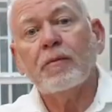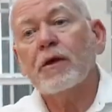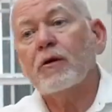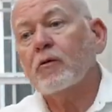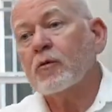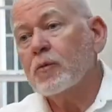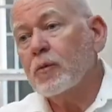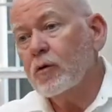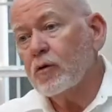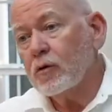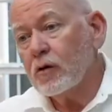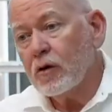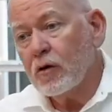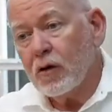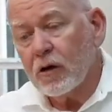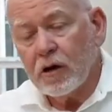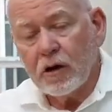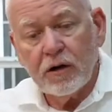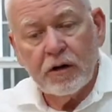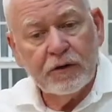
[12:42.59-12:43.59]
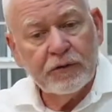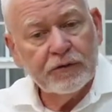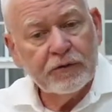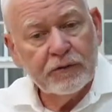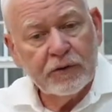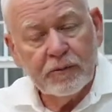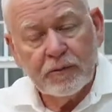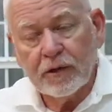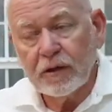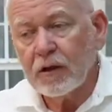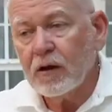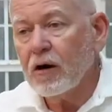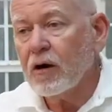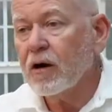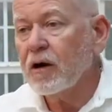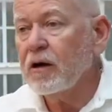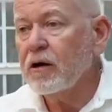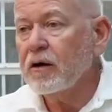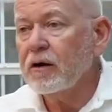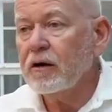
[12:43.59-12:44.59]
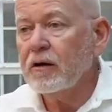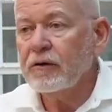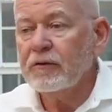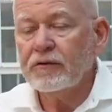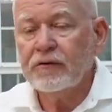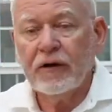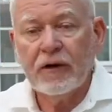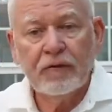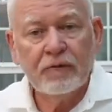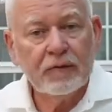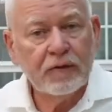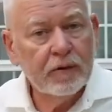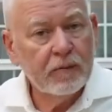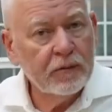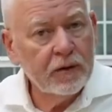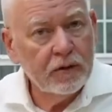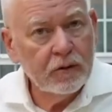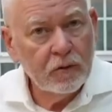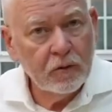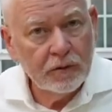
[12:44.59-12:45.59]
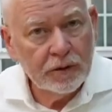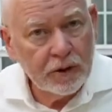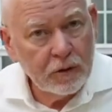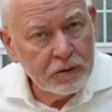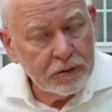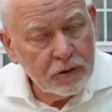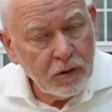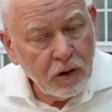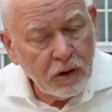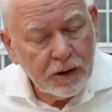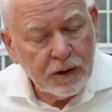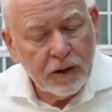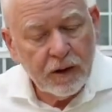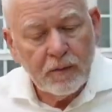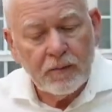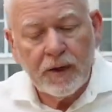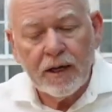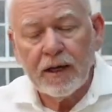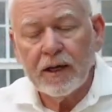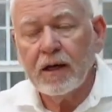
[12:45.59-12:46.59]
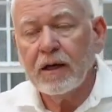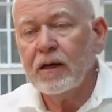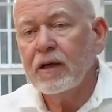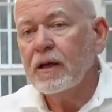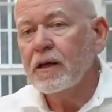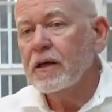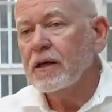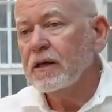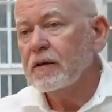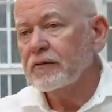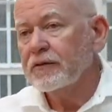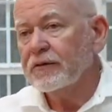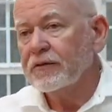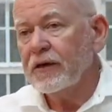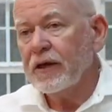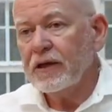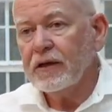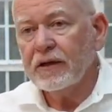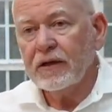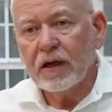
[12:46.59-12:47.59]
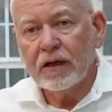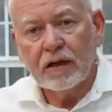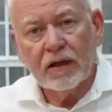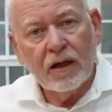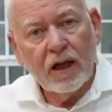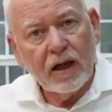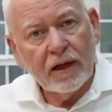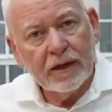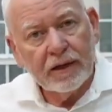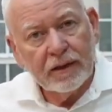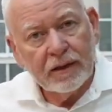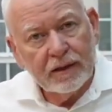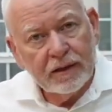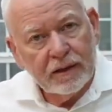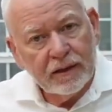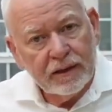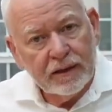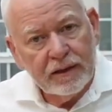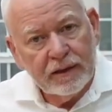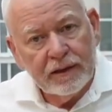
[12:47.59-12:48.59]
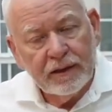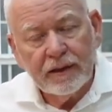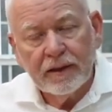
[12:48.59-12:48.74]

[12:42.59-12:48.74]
they would pull cards, 3-minute cards, half of them didn't know what they were talking about. It was 8, 9 o'clock at night.